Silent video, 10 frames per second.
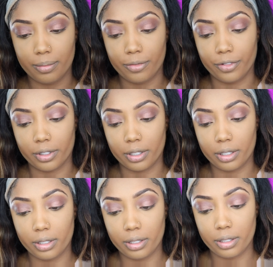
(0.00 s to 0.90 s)

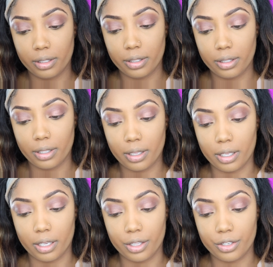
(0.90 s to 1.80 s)
for
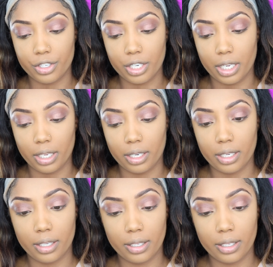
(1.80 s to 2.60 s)
the other shade.